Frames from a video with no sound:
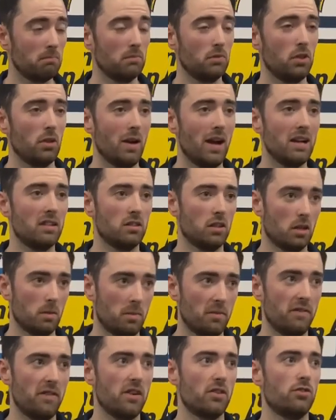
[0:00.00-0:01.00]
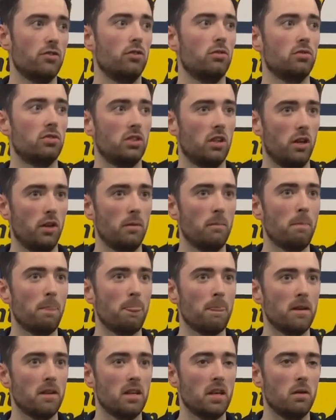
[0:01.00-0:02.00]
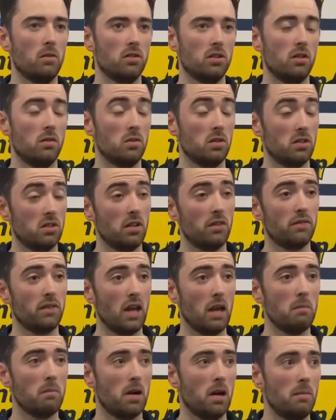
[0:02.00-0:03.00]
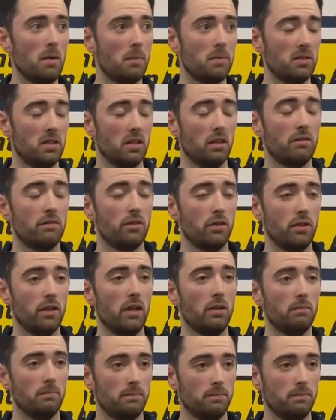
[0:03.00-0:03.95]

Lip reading: you know, act like a professional. So yeah, it was a tough game, but I'm happy to get through that.